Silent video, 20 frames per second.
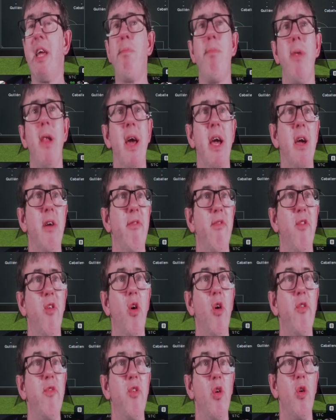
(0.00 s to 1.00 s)
playing a
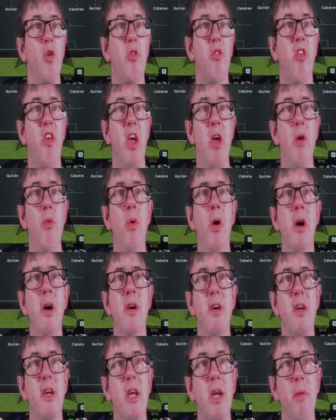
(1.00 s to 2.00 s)
4-4-2
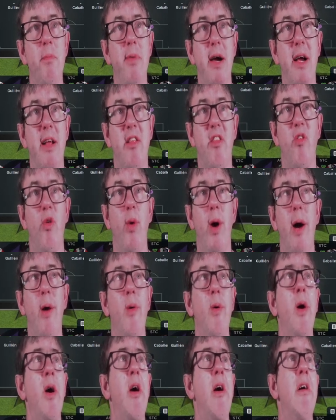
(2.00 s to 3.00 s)
compared to
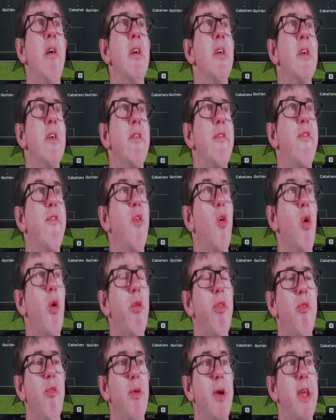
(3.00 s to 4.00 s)
our
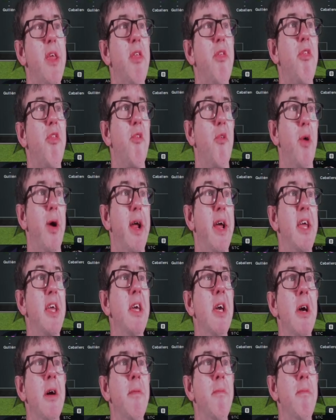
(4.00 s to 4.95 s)
4-3-3,